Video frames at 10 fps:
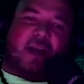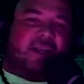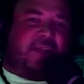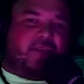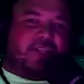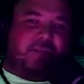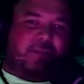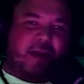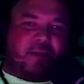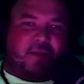and then they're shipped
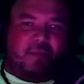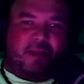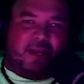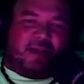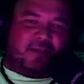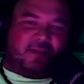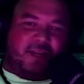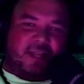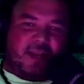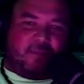back to the mainland so
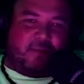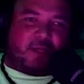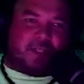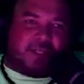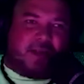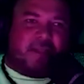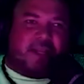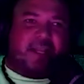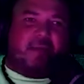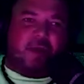that they can process them, and
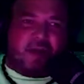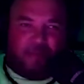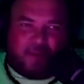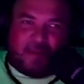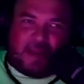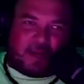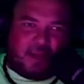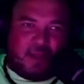then they bring the meat back.